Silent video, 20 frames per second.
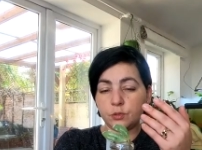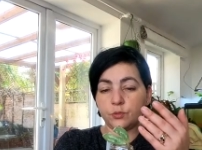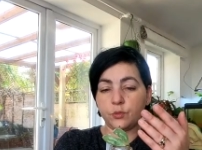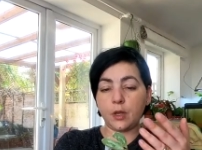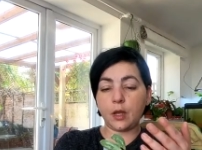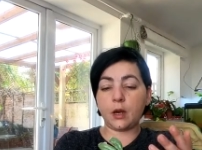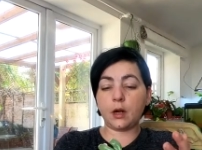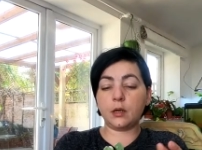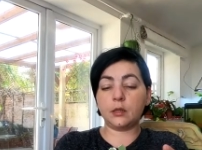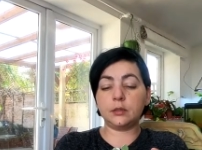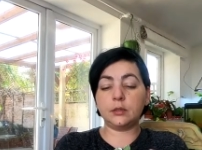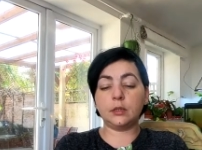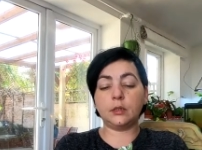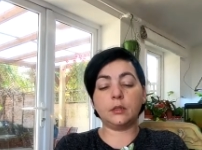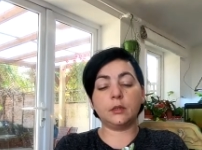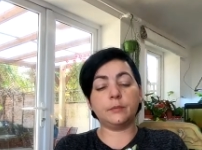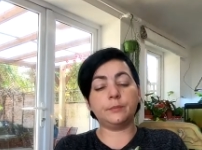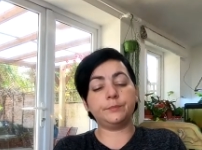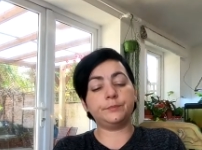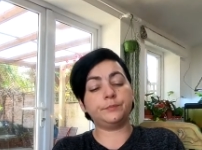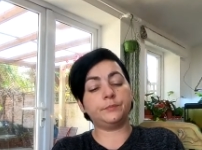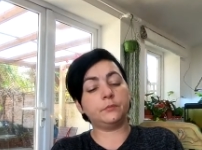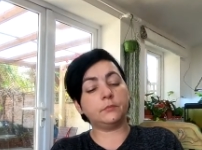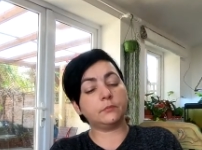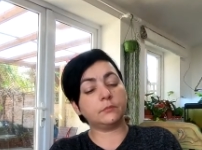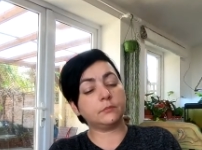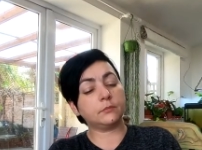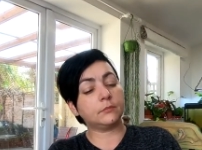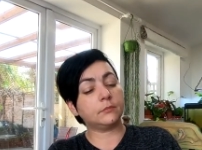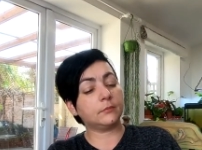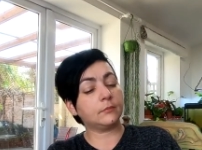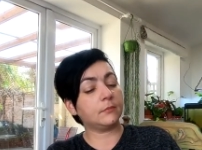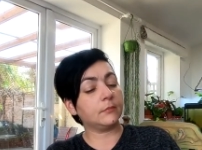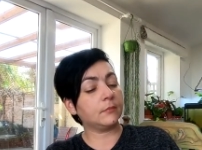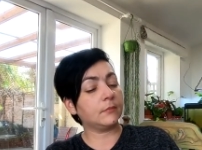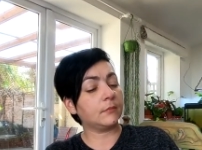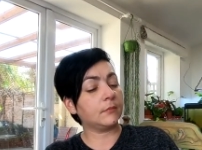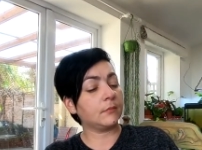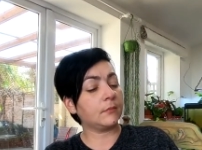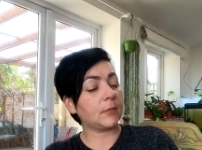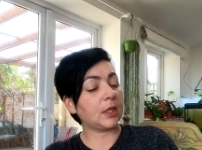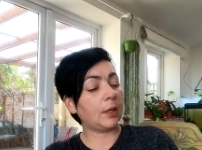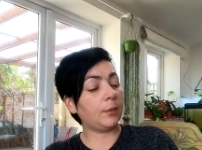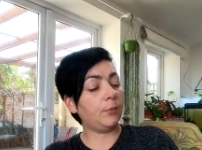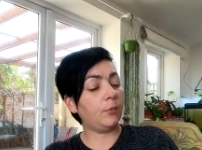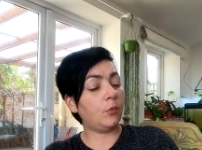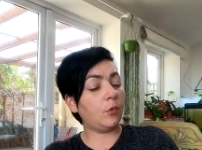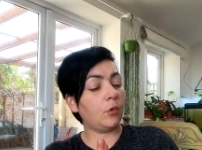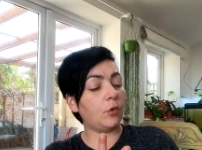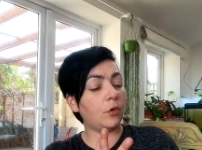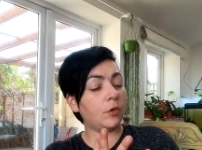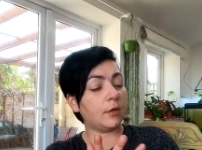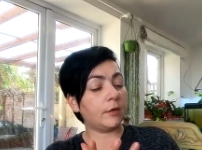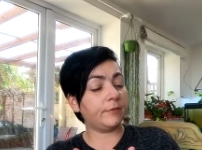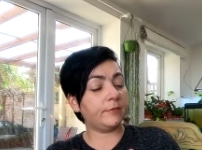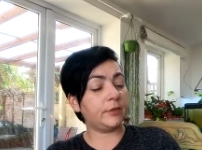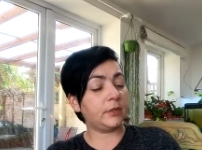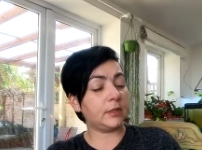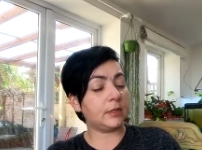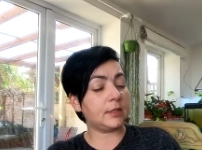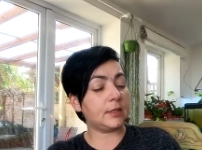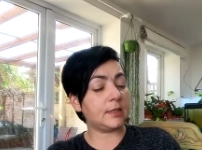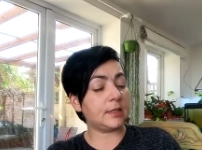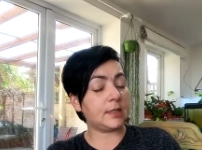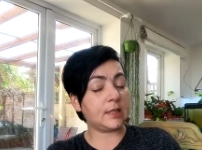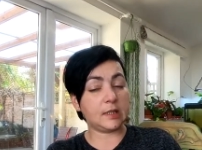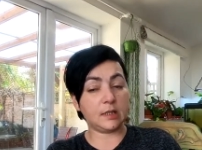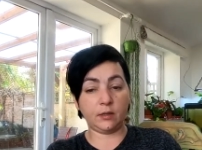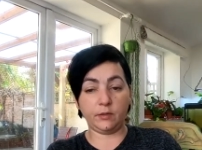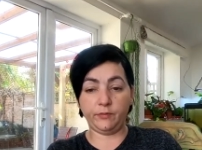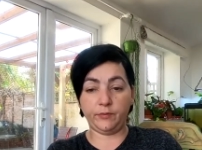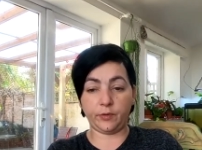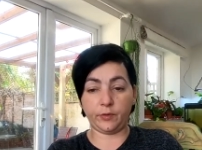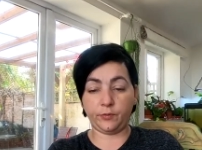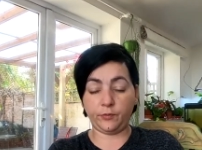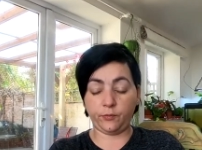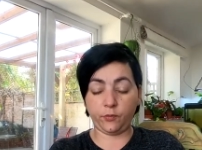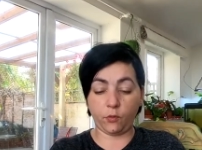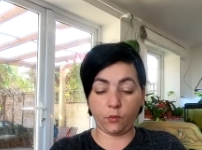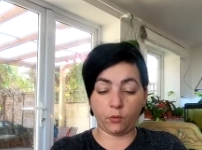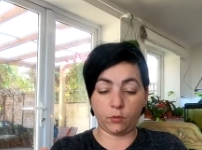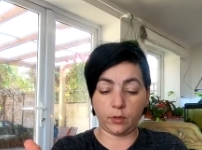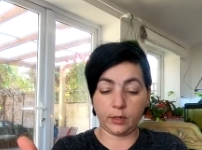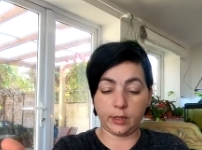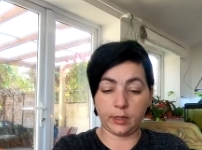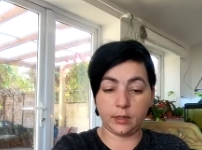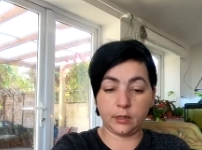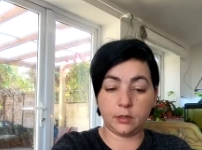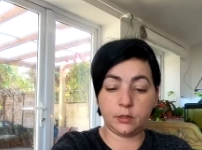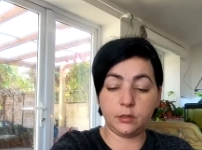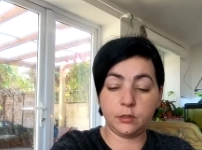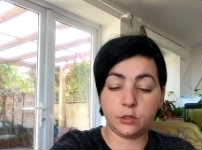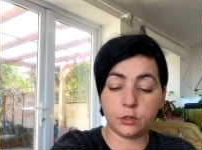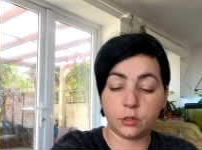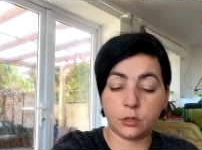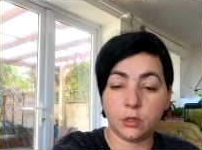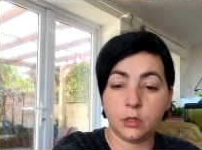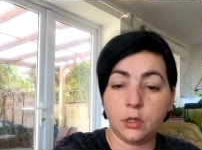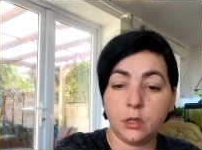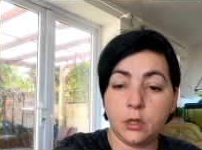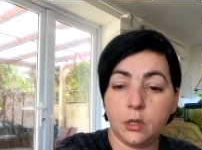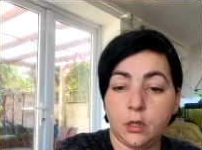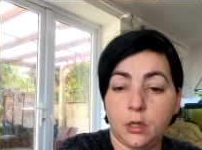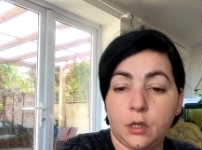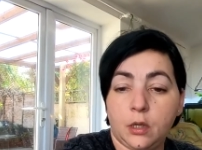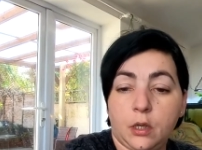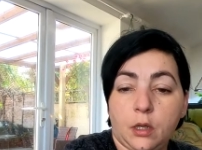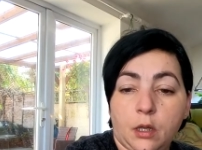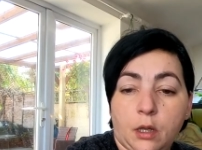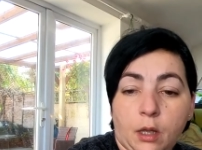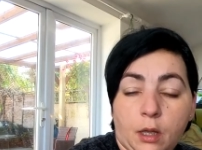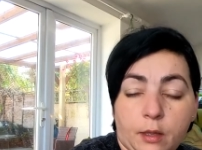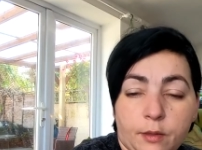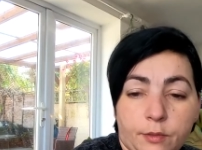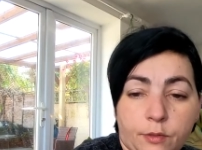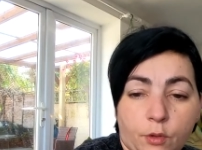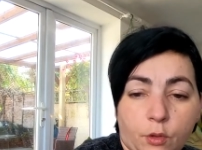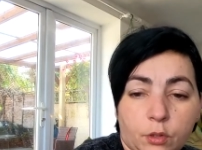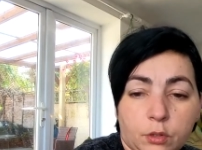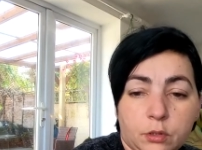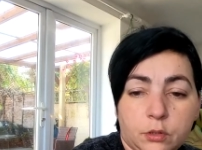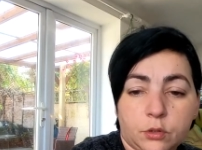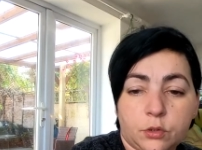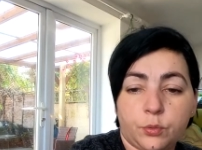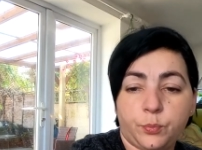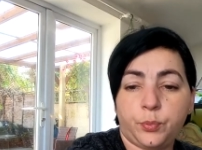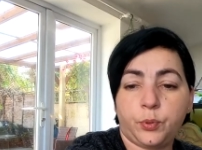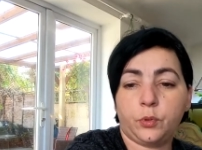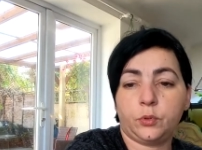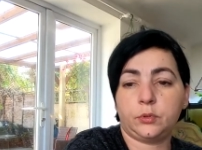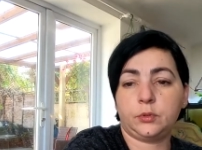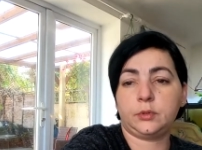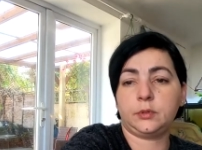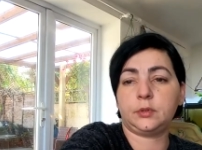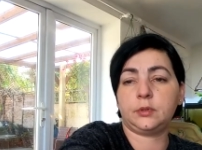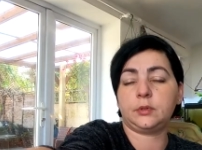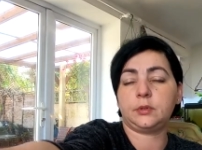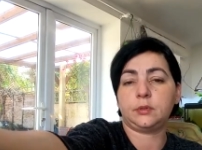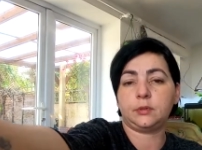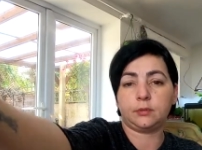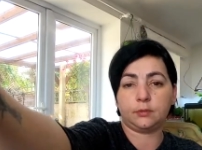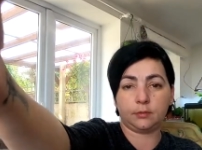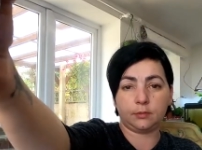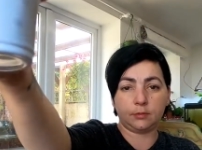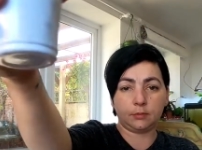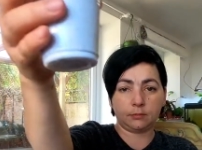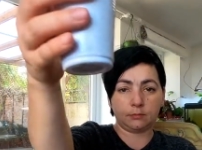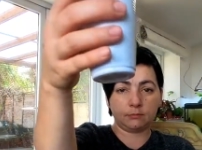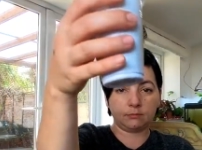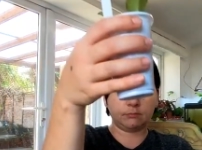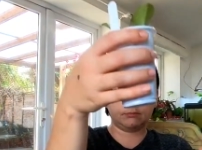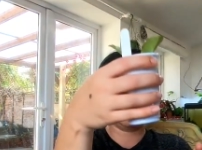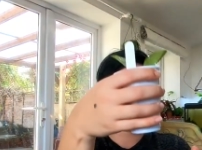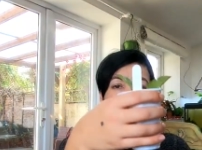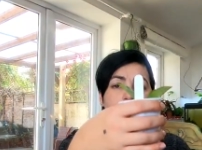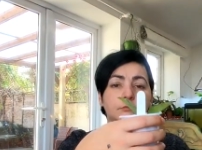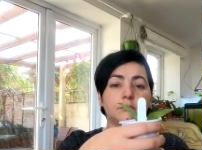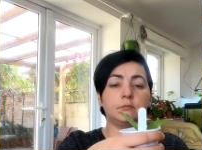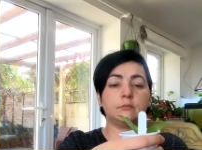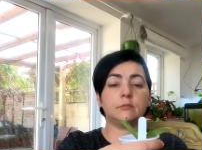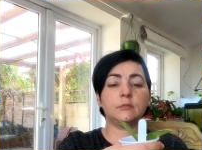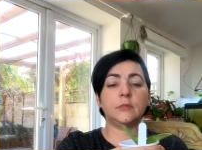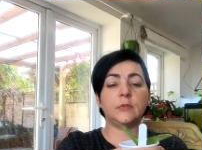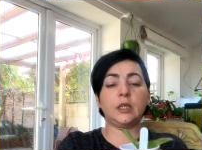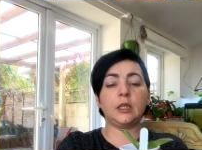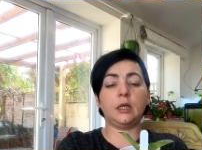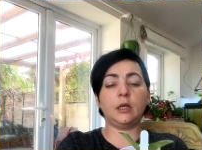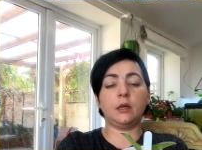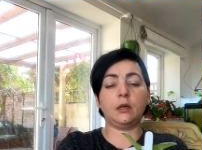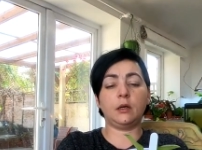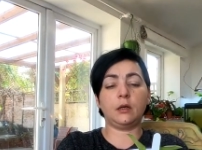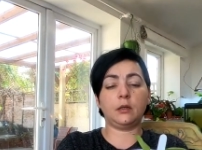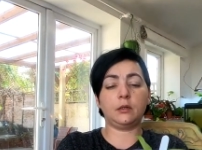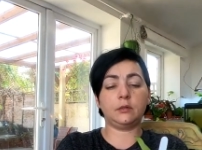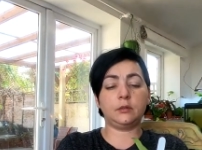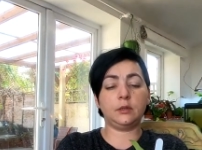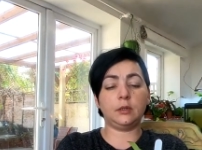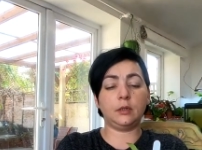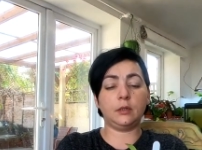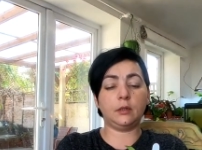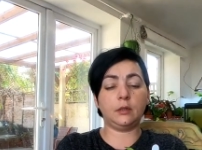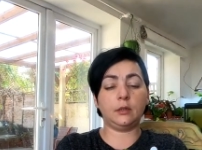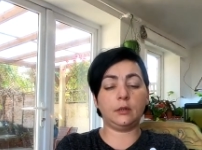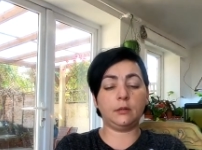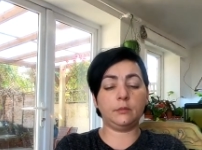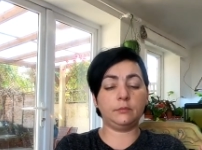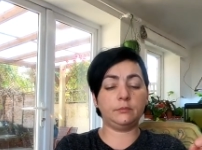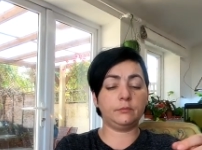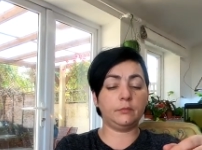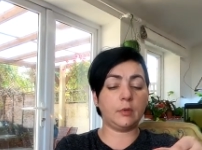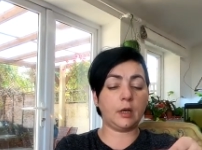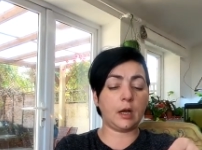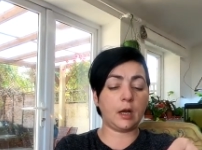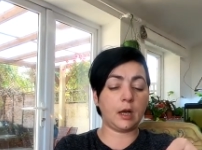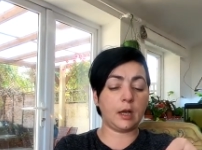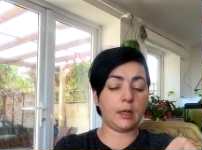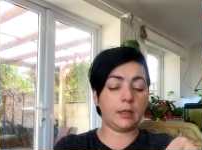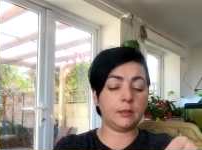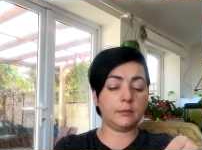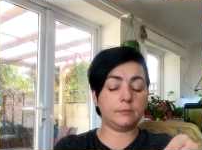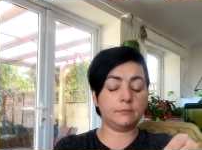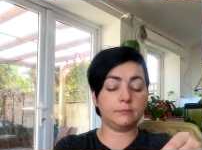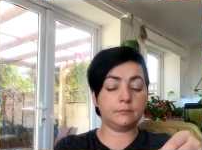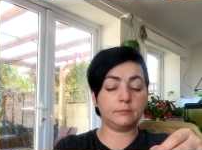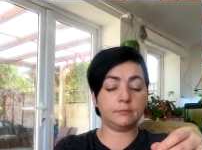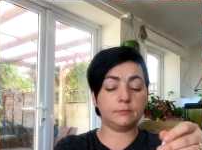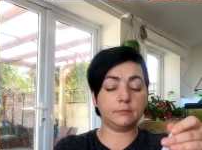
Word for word: because we are the um, more of the silver foliage, I thought to put here the my